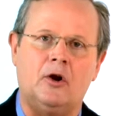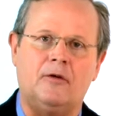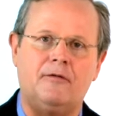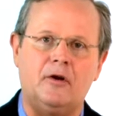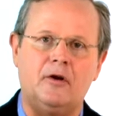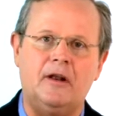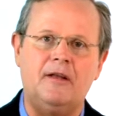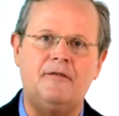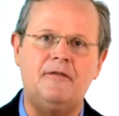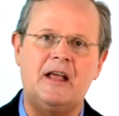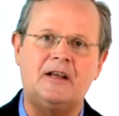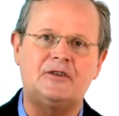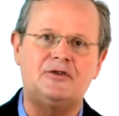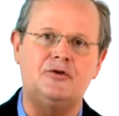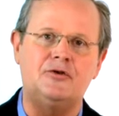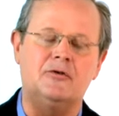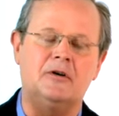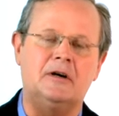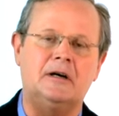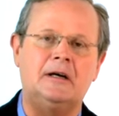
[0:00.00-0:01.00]
know, if you live next
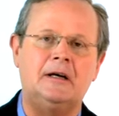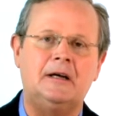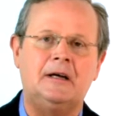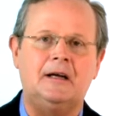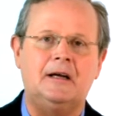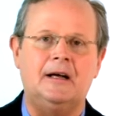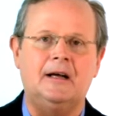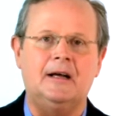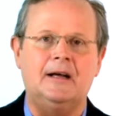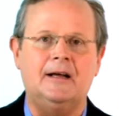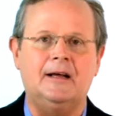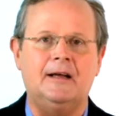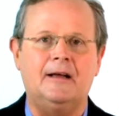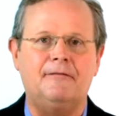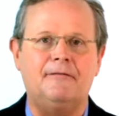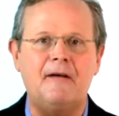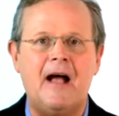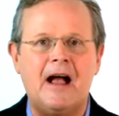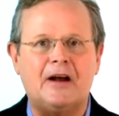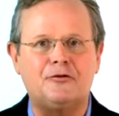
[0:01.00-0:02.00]
to a, a
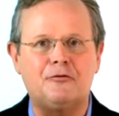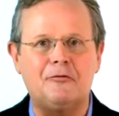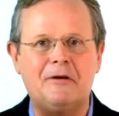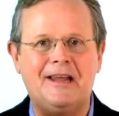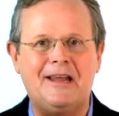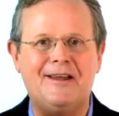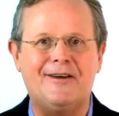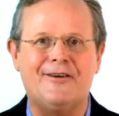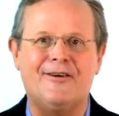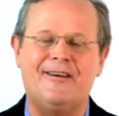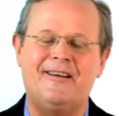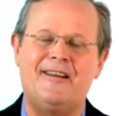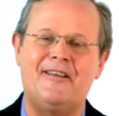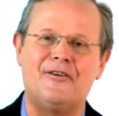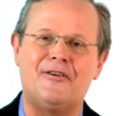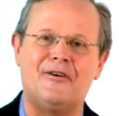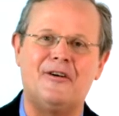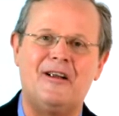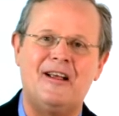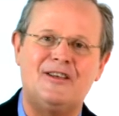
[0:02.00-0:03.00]
factory or
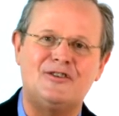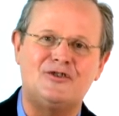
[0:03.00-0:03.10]
another